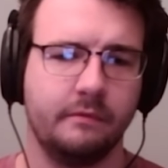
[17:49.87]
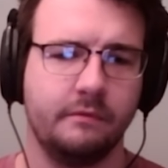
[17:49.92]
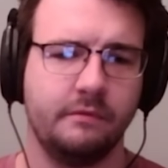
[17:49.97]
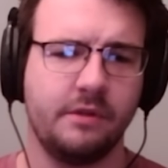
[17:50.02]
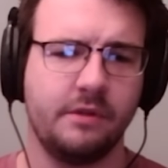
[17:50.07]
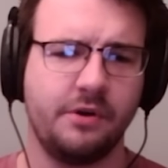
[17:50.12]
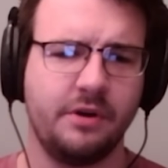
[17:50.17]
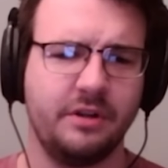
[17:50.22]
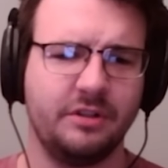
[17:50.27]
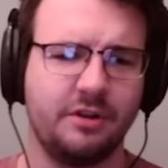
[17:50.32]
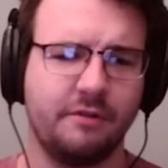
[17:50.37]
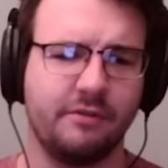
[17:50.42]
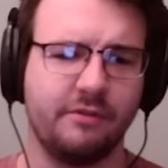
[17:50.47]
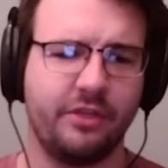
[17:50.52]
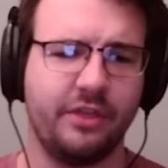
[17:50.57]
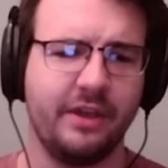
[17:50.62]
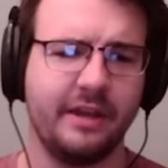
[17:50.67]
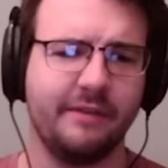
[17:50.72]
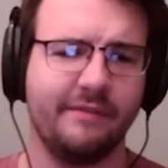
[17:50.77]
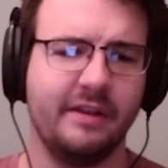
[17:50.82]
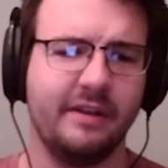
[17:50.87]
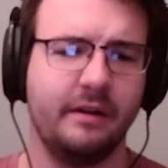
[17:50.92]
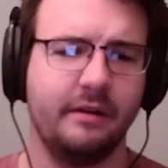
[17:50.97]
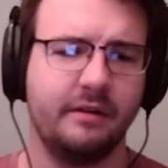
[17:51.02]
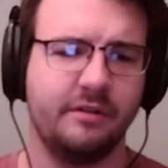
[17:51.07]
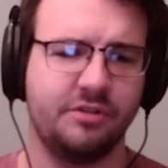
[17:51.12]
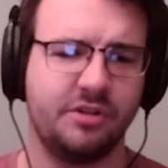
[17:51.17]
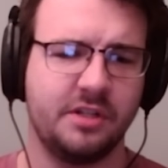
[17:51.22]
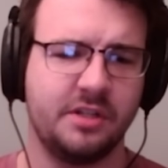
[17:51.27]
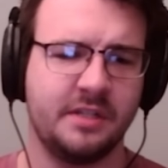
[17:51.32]
No need to overthink of it.
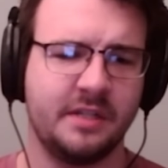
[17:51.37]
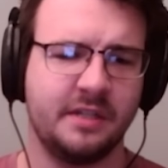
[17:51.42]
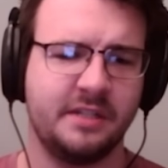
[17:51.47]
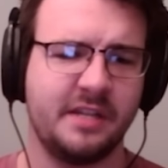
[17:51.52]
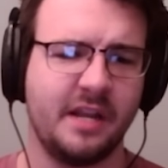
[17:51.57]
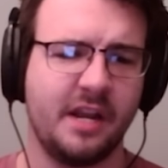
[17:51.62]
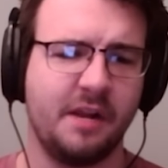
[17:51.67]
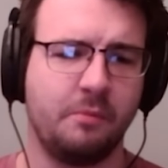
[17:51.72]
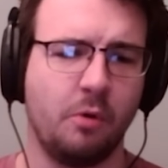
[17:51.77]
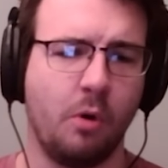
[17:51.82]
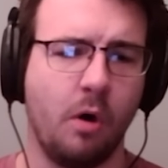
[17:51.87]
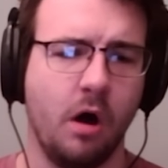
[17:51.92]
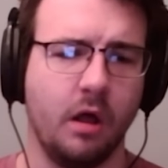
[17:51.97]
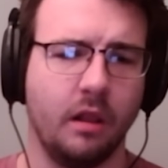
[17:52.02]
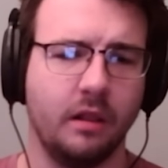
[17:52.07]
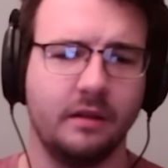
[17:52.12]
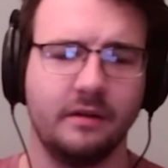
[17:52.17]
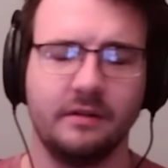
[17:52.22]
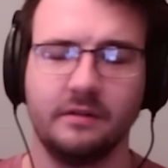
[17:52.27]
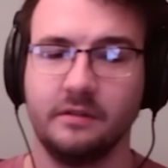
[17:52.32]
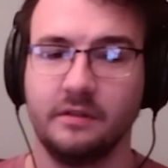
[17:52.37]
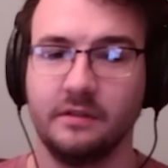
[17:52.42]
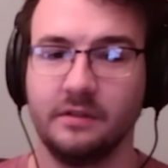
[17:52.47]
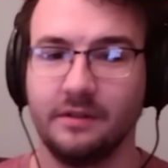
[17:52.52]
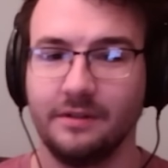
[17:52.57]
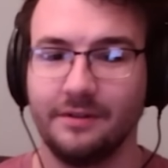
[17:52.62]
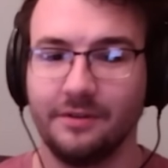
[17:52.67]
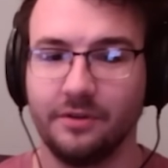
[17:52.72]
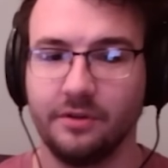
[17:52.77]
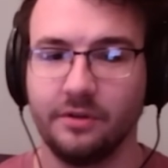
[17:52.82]
Just set up a wall.
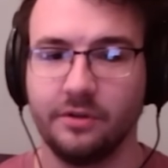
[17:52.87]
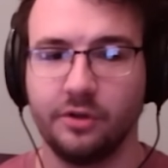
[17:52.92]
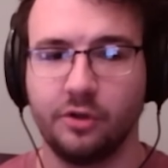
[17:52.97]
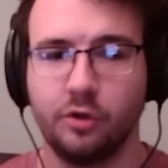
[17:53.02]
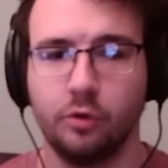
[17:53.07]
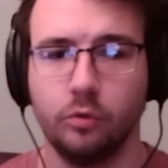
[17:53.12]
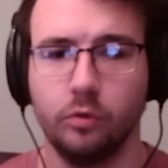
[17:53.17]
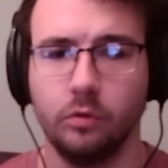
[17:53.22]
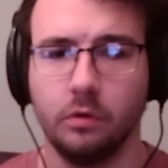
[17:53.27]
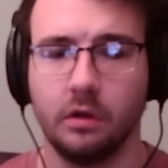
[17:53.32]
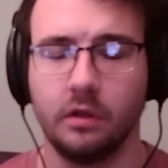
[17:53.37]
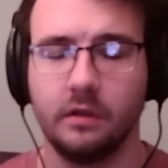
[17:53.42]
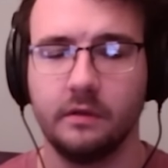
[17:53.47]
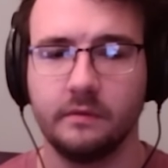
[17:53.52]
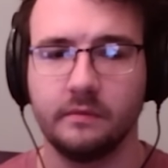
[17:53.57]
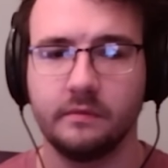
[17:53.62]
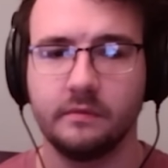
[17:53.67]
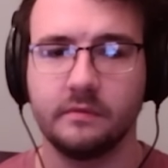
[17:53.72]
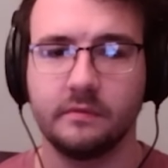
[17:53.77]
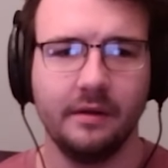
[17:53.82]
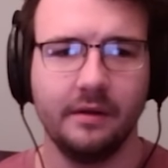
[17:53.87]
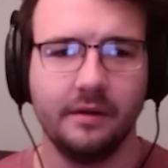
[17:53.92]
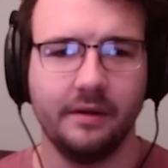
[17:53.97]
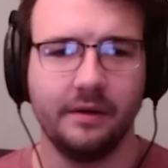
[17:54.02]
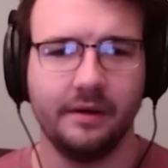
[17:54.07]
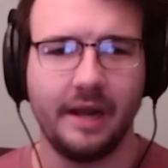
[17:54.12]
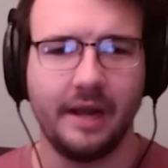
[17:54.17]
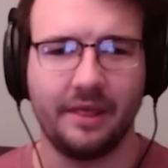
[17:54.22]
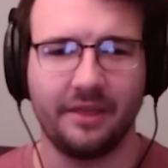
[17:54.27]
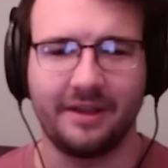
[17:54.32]
Cool.
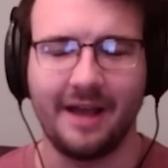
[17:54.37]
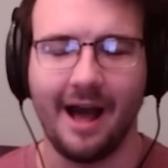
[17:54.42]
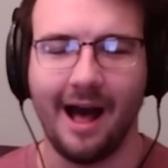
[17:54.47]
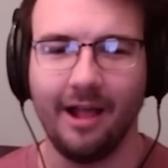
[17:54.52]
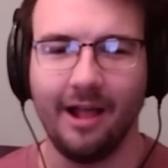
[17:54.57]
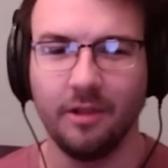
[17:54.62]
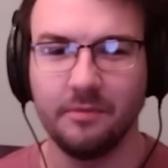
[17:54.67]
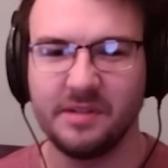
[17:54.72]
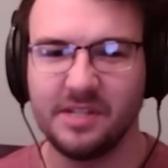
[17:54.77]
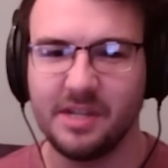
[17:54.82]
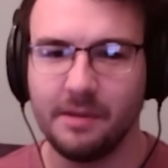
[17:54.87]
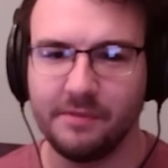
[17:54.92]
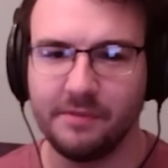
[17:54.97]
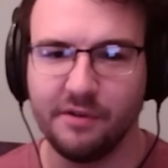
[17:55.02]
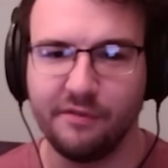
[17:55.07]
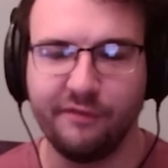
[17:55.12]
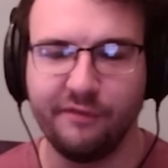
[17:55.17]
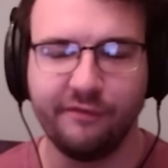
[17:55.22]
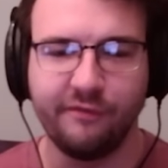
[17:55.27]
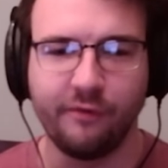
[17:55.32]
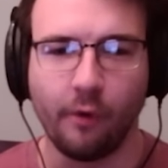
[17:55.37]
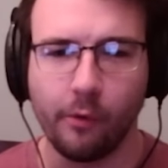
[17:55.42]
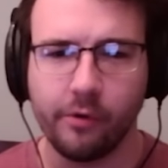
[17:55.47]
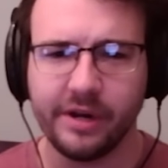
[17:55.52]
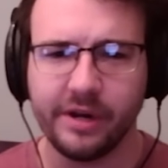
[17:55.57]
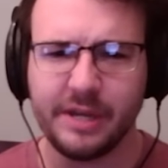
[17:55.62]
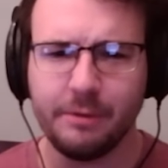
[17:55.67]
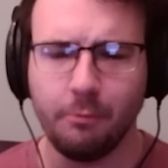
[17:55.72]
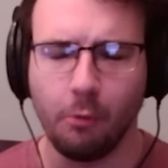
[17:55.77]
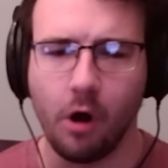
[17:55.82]
Now the columns sum to
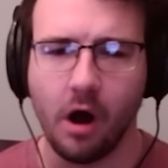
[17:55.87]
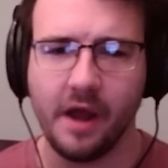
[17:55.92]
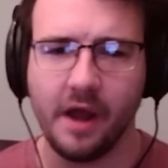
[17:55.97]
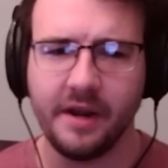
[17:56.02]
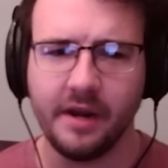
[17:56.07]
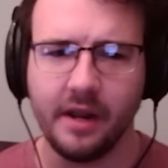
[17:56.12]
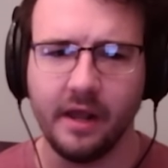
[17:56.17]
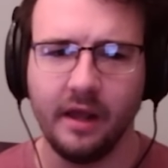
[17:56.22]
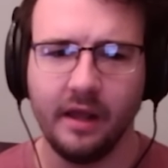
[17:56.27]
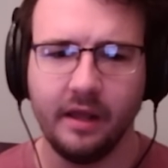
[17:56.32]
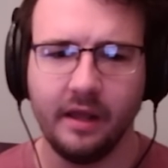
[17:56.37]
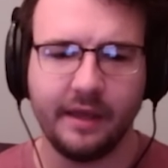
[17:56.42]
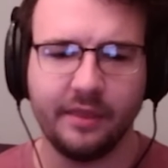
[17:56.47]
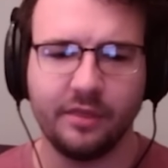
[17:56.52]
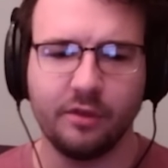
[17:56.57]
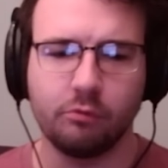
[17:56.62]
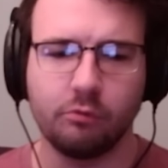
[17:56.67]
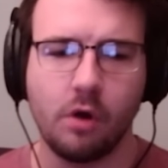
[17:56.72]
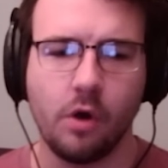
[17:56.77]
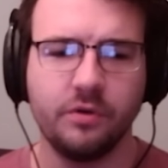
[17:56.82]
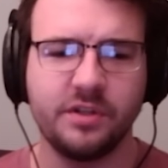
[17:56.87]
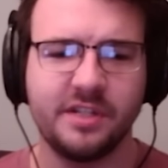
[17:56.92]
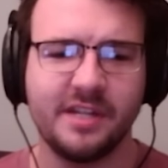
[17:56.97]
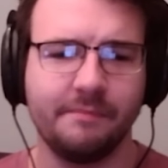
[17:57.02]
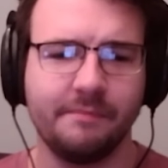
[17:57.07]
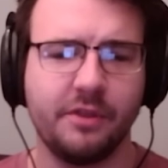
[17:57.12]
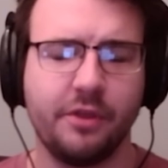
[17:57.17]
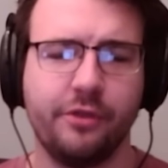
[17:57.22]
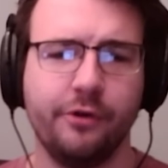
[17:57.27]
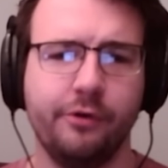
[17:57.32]
41 and the rows
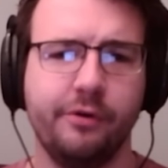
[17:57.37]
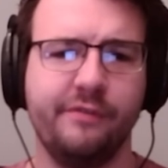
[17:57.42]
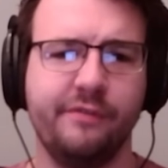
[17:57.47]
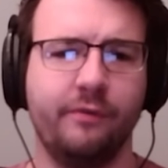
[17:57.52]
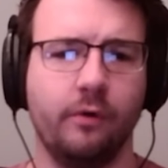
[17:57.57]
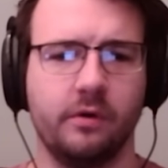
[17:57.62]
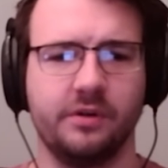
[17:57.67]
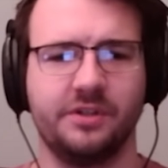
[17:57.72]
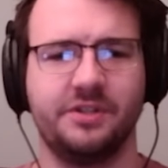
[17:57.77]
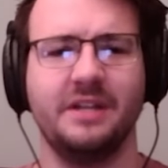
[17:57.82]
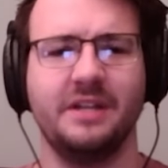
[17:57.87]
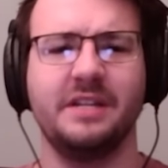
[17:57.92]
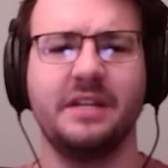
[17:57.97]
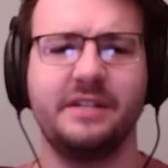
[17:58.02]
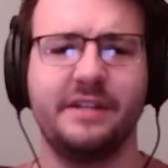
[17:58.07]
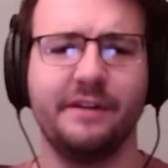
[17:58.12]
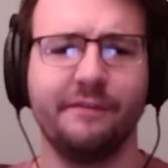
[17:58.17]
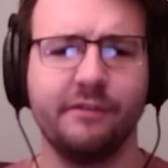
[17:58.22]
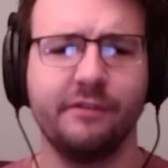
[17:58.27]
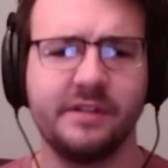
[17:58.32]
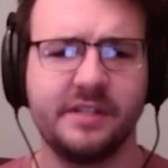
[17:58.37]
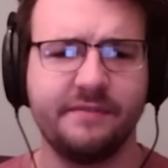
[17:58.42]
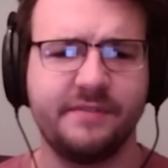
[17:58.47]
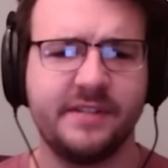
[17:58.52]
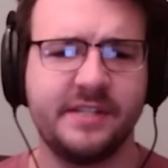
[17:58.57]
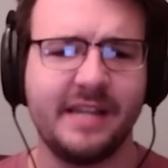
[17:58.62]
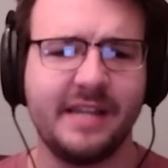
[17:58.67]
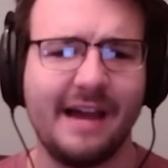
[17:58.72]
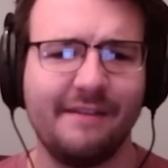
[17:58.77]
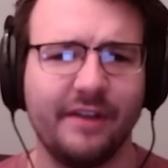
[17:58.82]
sum to 34. So that's a difference of
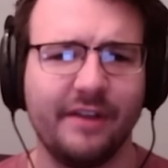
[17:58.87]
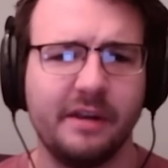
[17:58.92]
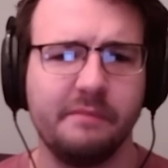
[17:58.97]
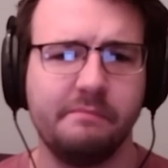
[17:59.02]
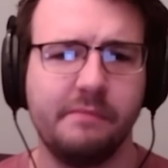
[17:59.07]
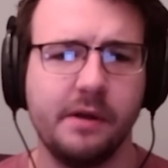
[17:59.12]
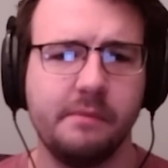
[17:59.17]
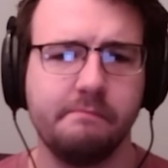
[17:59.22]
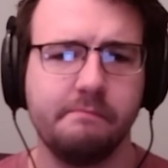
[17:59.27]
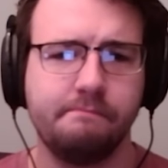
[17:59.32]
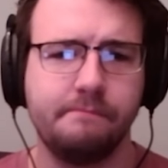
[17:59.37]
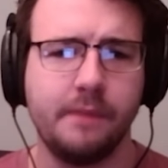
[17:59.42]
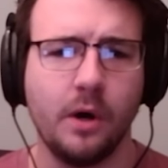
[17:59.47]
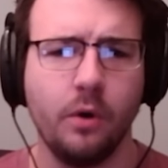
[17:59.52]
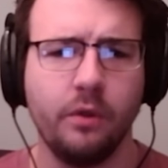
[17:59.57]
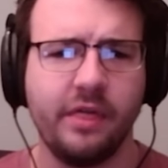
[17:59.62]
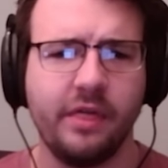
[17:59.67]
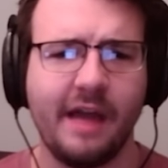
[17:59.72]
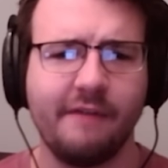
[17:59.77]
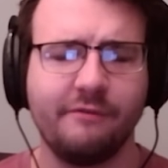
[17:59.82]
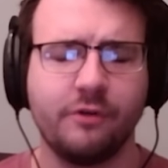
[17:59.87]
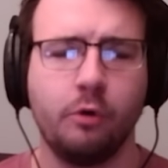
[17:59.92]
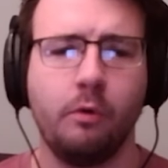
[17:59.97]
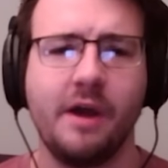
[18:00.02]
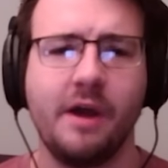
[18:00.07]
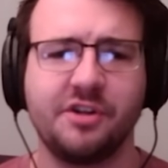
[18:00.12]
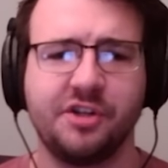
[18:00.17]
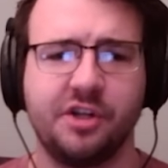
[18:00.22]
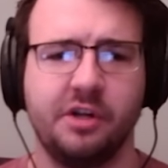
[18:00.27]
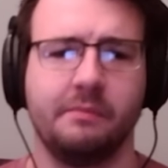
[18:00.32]
7, but both have
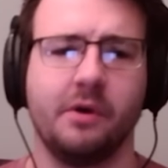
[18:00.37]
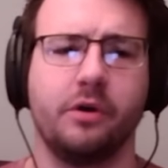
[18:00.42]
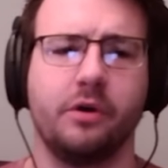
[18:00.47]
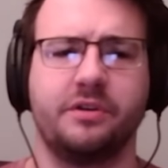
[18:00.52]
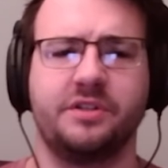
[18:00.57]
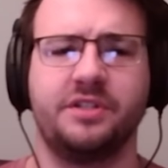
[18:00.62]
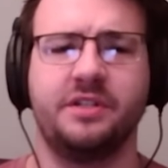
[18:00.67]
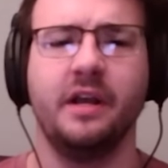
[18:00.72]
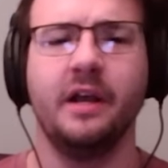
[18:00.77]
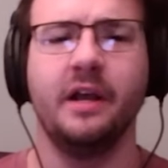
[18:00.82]
question marks.